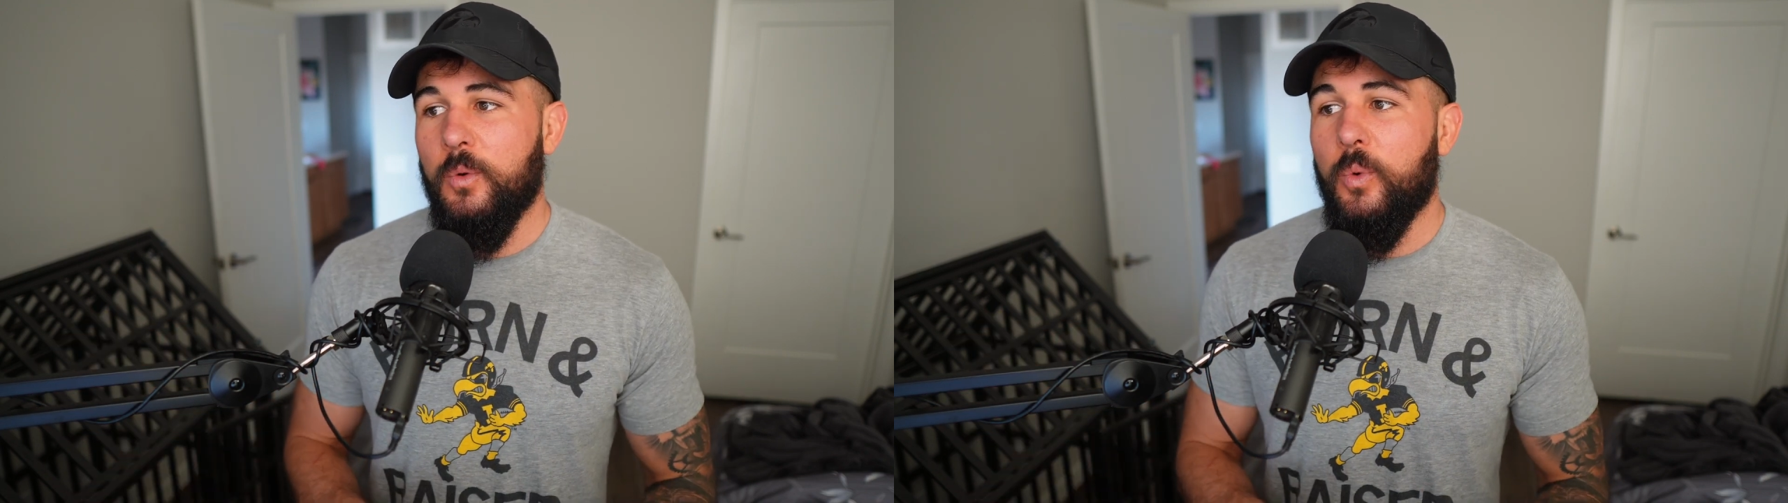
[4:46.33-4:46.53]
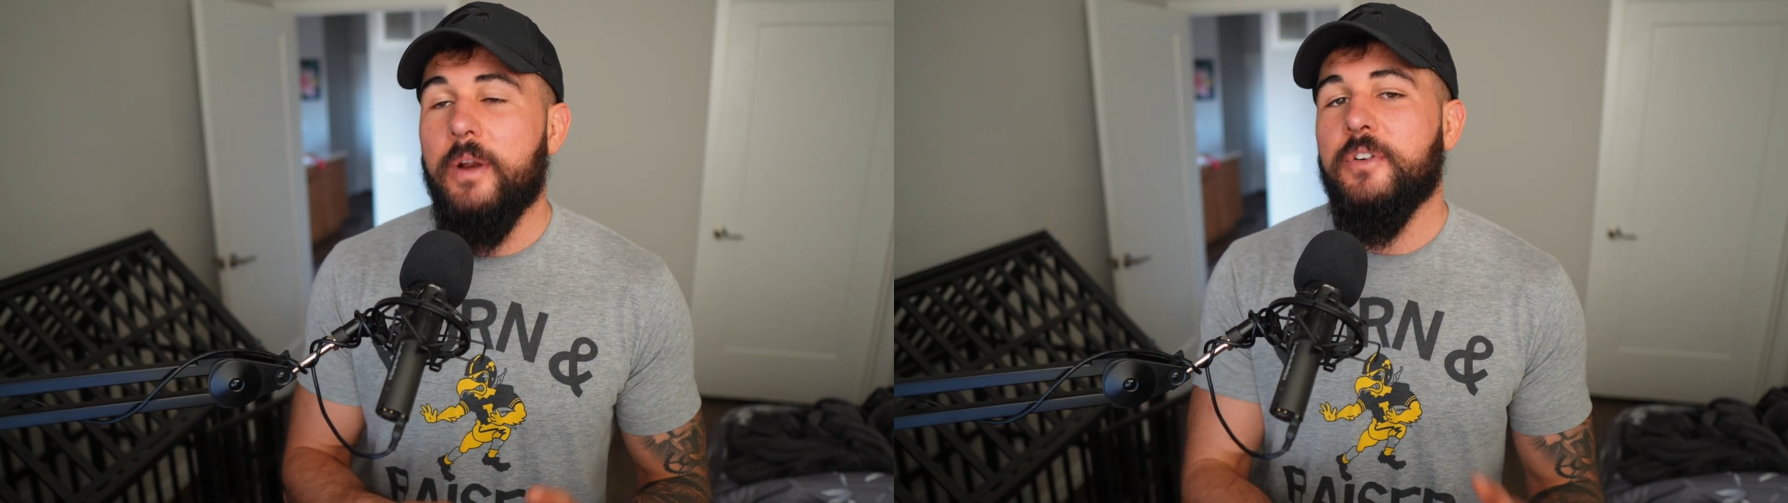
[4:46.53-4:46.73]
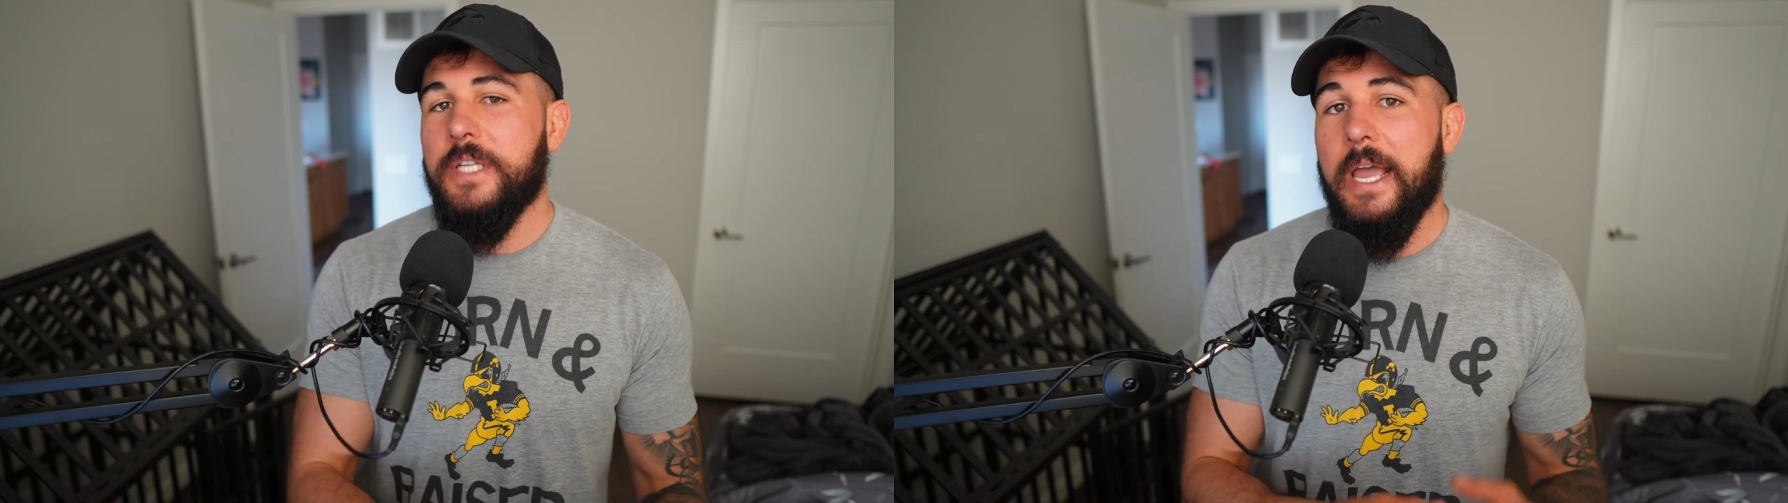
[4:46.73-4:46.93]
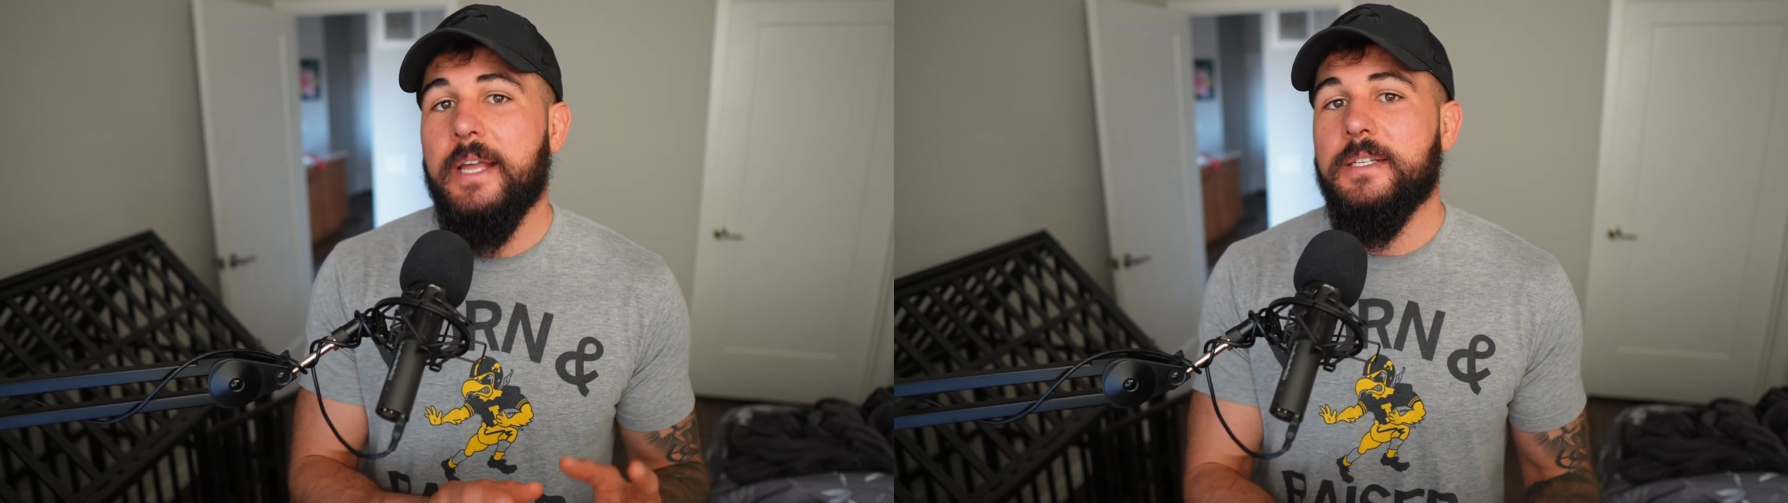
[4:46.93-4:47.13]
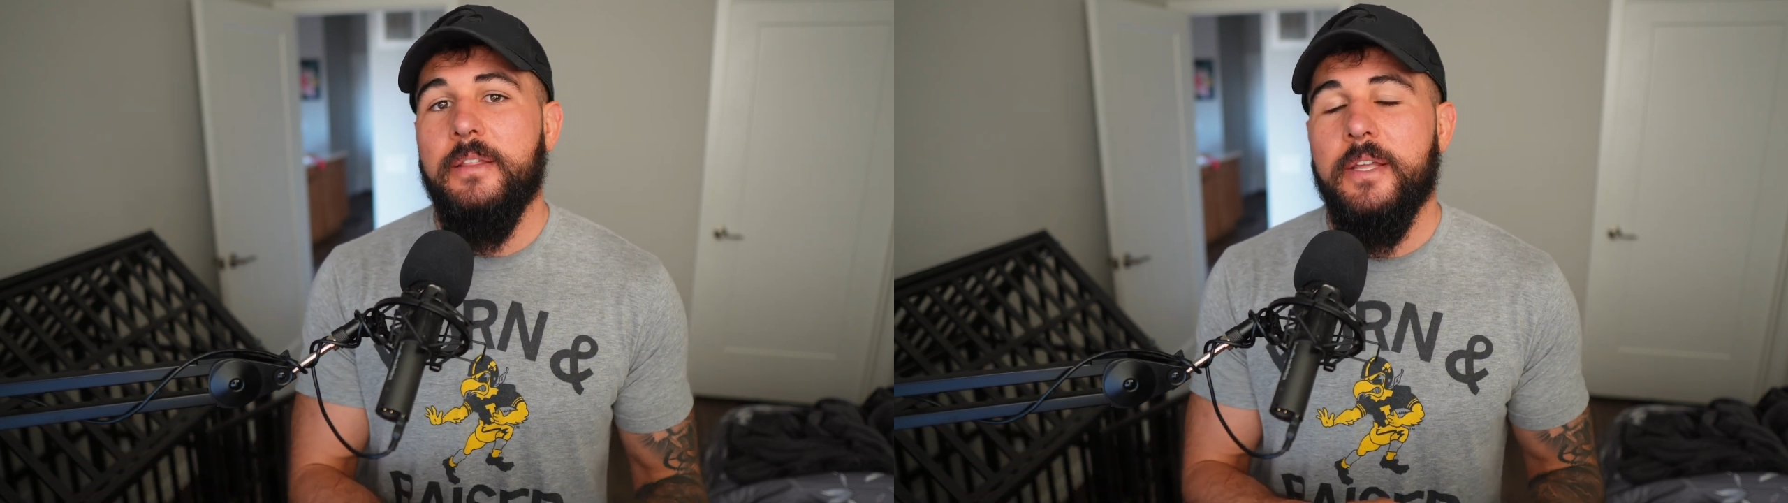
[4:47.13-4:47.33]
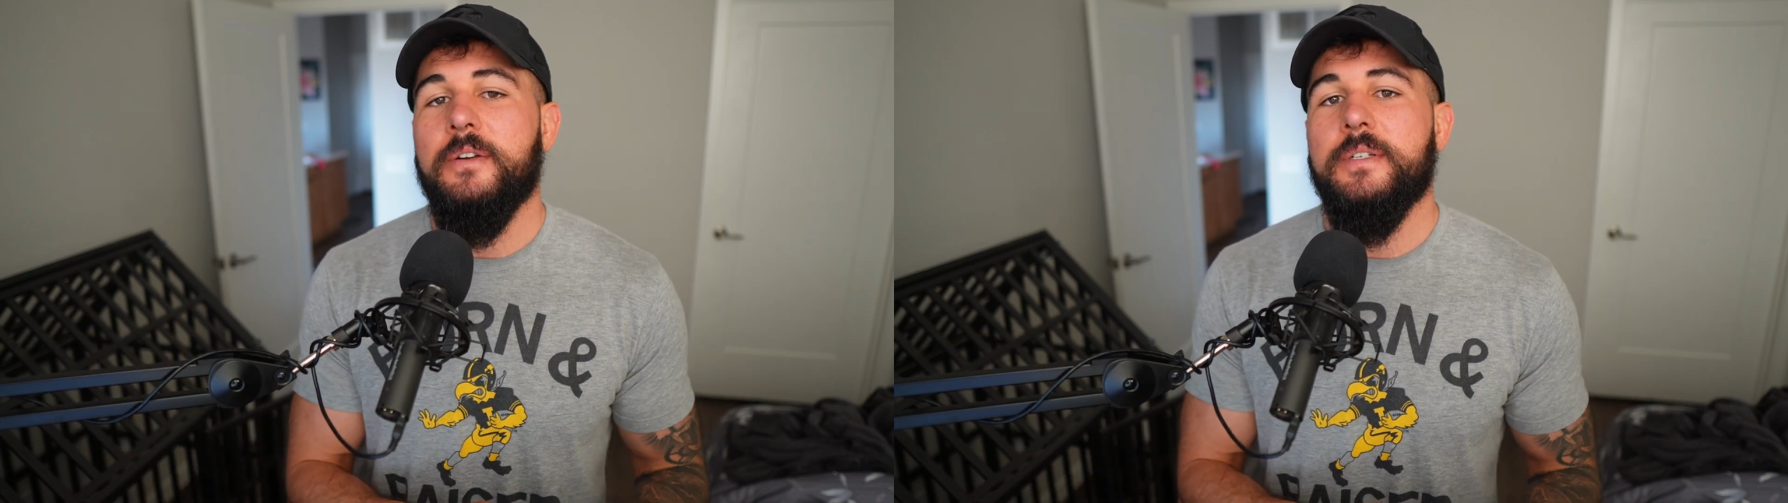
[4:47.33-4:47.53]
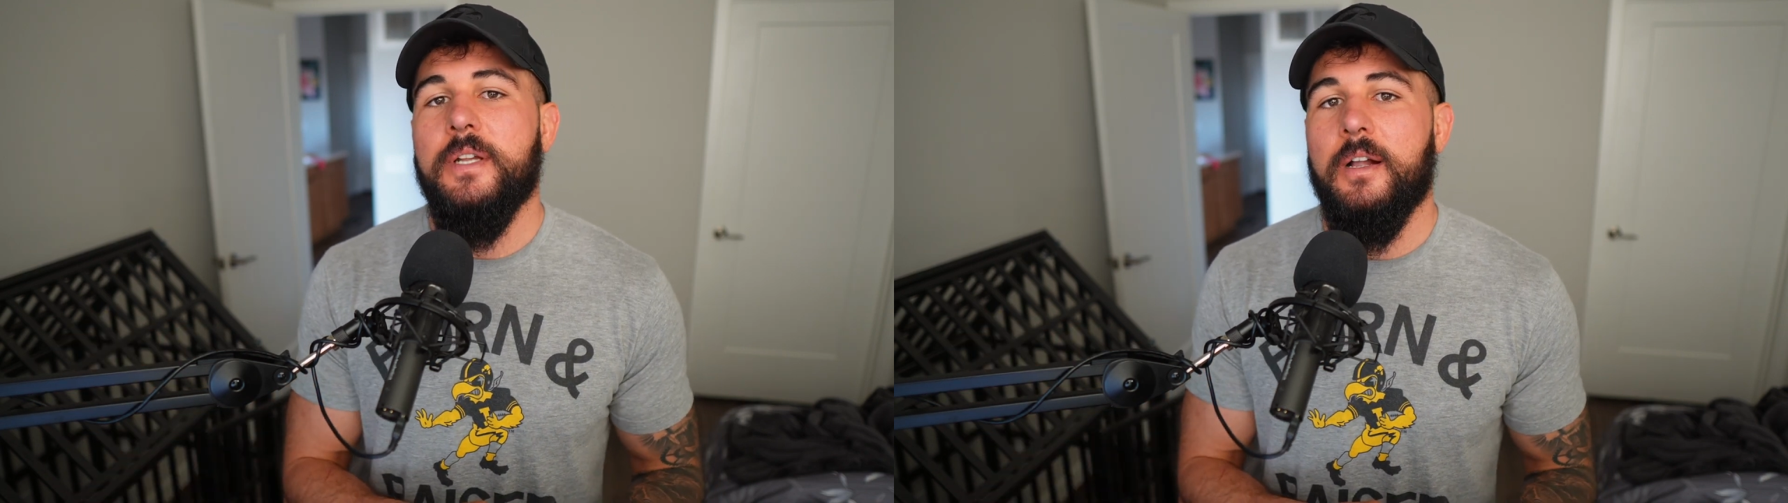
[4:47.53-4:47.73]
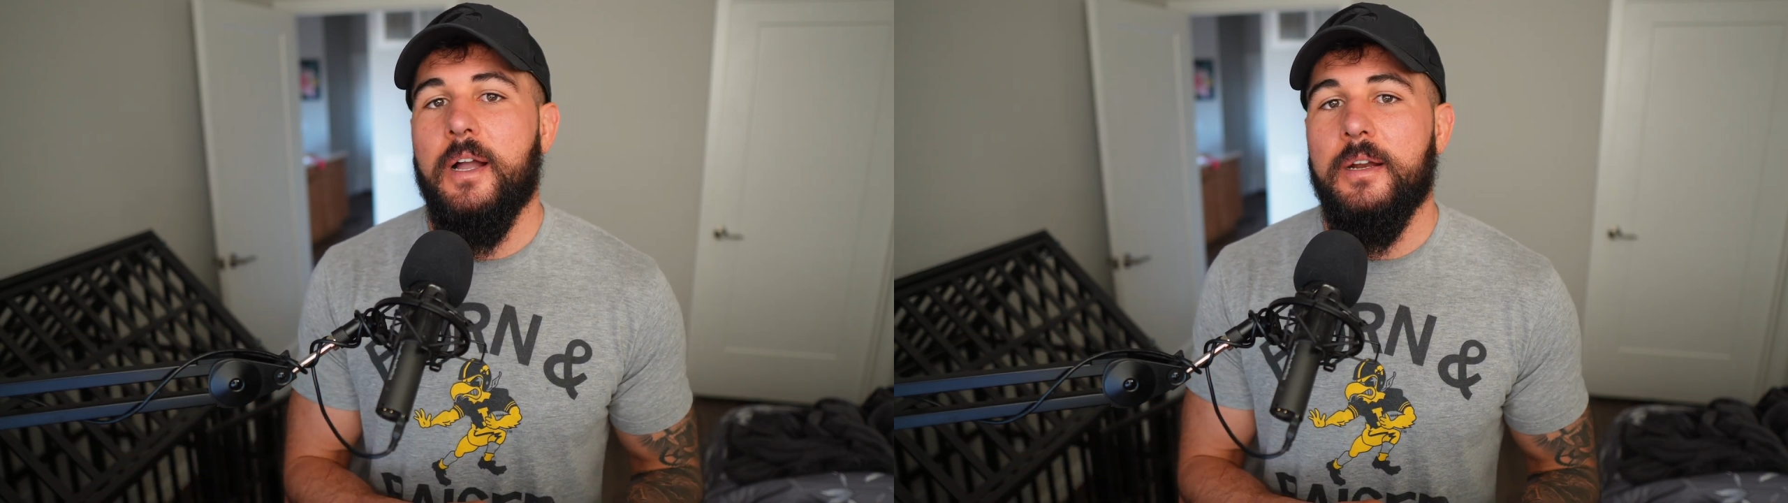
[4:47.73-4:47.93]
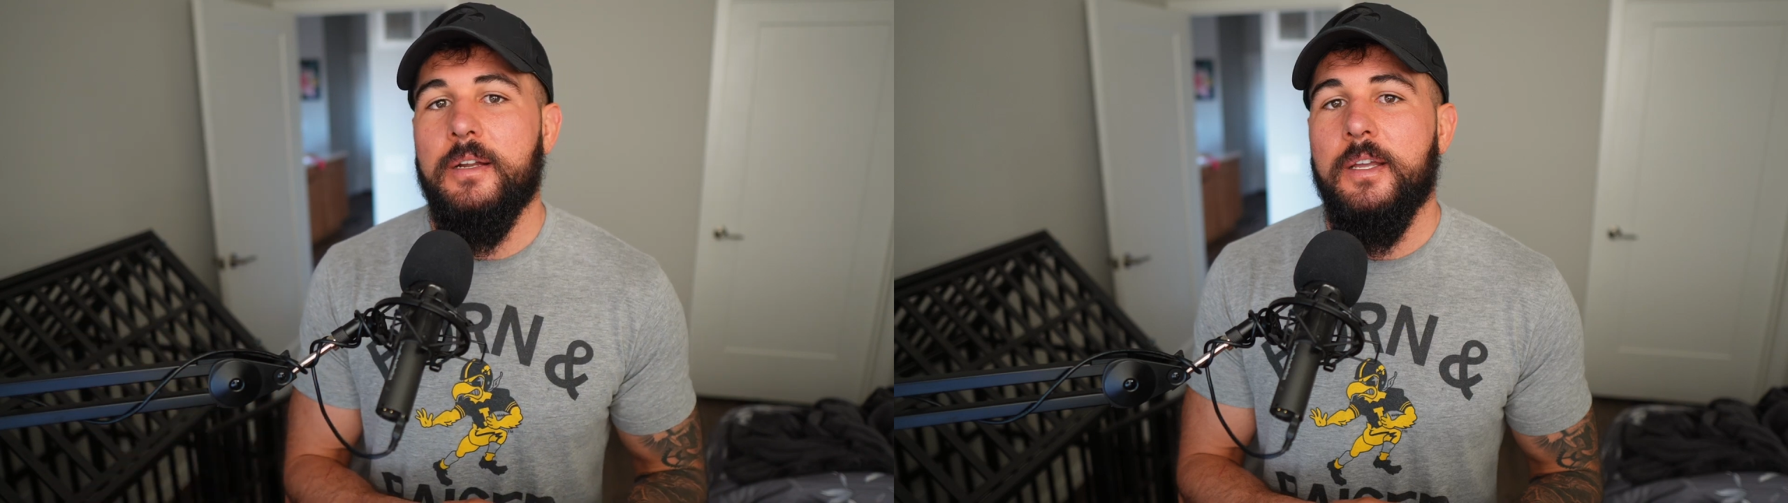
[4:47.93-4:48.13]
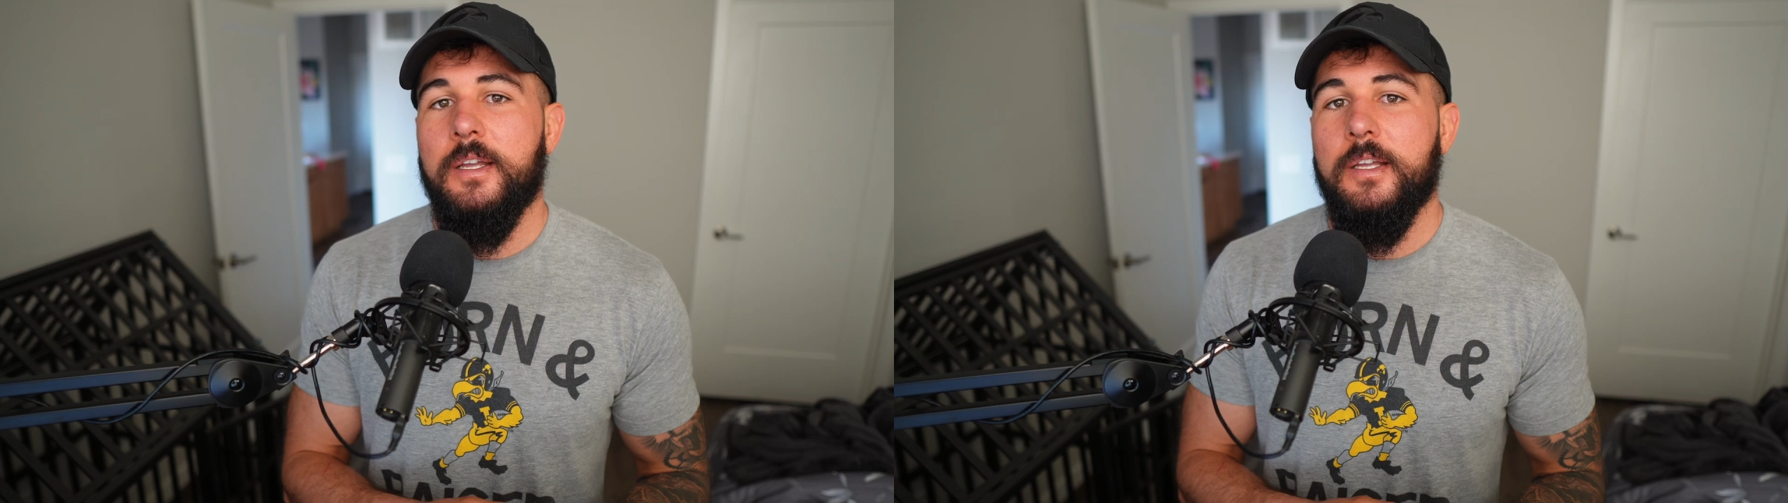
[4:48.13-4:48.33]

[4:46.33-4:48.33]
whatever task that you're stuck on.